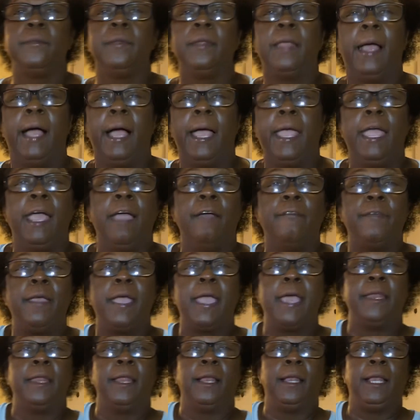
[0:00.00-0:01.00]
I have
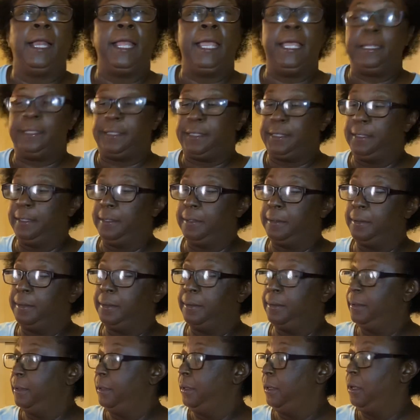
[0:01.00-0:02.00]
an Elite
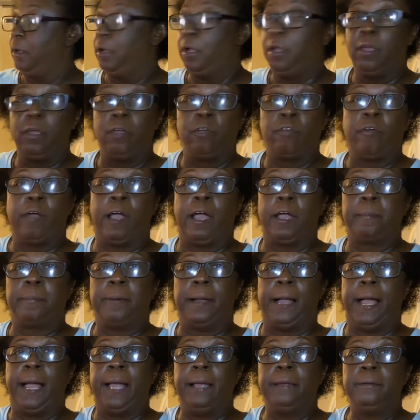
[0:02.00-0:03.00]
crock
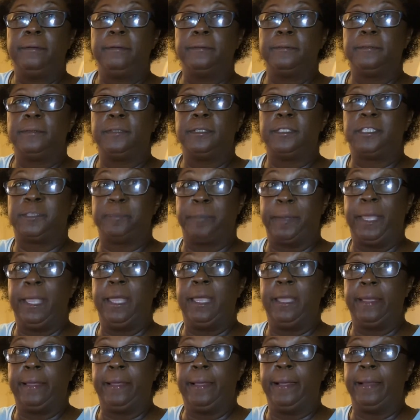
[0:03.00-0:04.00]
pot. It's
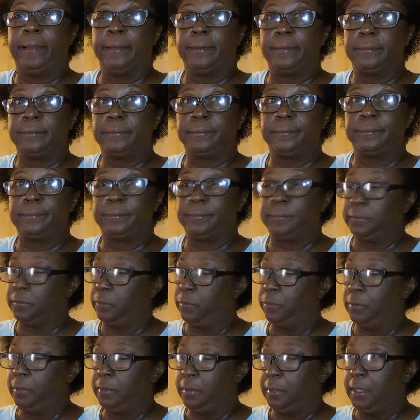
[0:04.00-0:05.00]
big, huh?
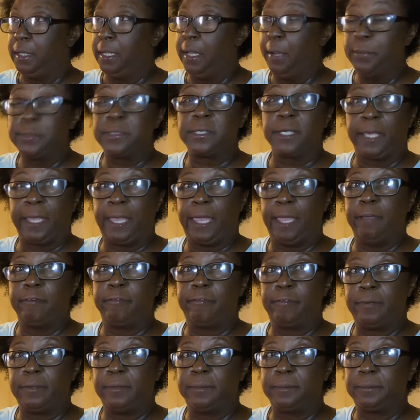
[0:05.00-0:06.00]
It was a gift.
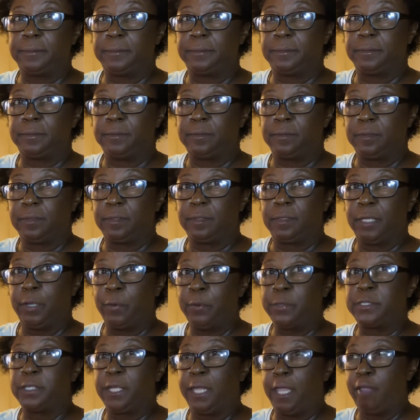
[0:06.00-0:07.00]
It
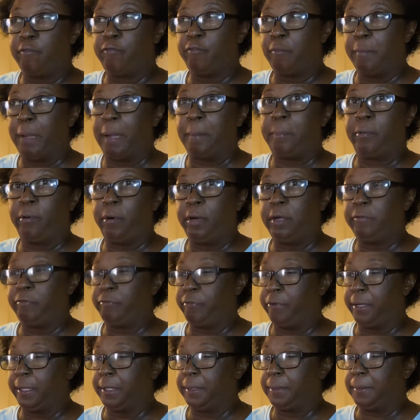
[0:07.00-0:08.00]
was a gift from my
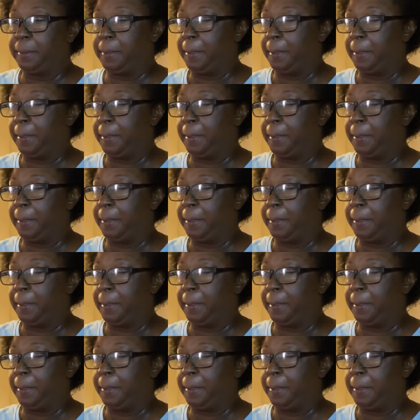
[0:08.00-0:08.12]
boyfriend.